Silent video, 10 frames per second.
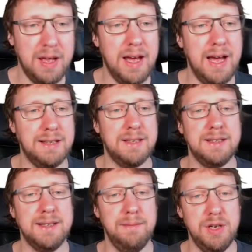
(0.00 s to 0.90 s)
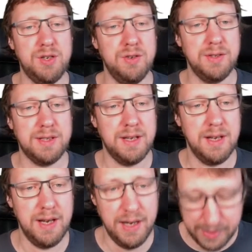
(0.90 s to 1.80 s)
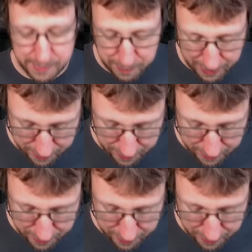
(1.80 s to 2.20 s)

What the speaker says: has some issues in displaying the